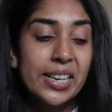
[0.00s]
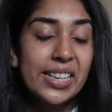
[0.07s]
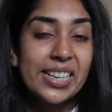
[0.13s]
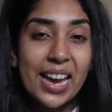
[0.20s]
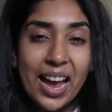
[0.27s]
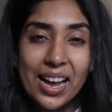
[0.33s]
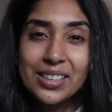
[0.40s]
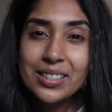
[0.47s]

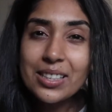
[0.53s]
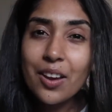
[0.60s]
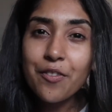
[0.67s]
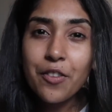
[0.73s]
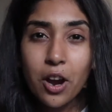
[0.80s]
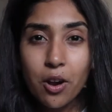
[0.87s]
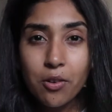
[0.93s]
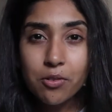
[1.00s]
Yes, I
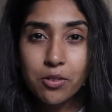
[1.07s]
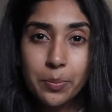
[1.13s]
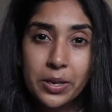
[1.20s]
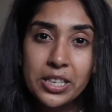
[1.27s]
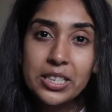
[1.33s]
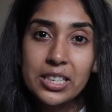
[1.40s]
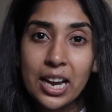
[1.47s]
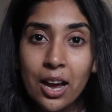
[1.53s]
felt a
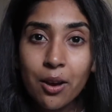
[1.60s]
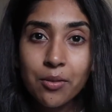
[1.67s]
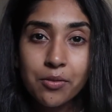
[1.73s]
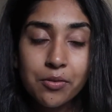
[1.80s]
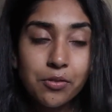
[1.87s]
bit down